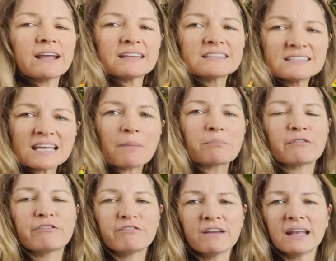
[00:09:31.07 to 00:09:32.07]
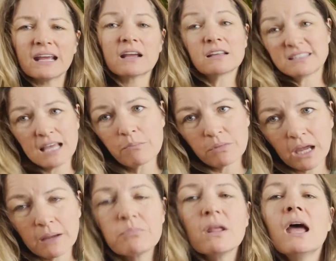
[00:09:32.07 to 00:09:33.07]
and saprophytic, same
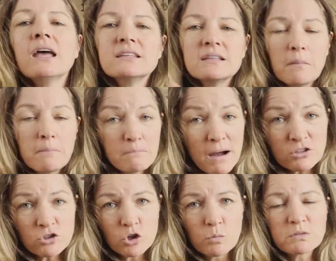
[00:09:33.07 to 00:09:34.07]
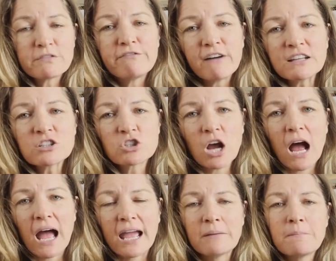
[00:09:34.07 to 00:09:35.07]
thing, mushrooms,
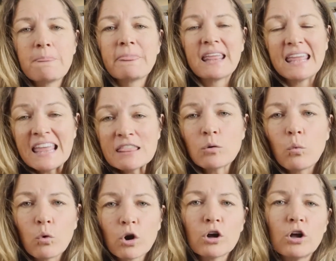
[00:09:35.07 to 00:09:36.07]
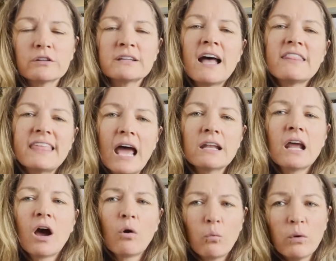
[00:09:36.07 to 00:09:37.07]
fungi in the world that
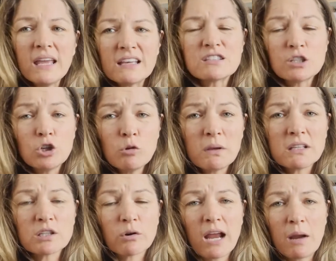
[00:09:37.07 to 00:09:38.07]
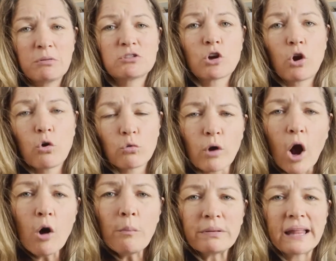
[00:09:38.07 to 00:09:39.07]
we as humans are able to grow
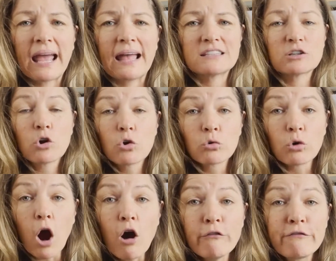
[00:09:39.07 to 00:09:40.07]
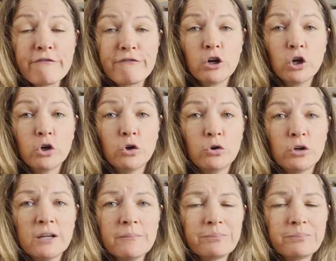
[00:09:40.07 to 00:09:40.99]
plants, grow food.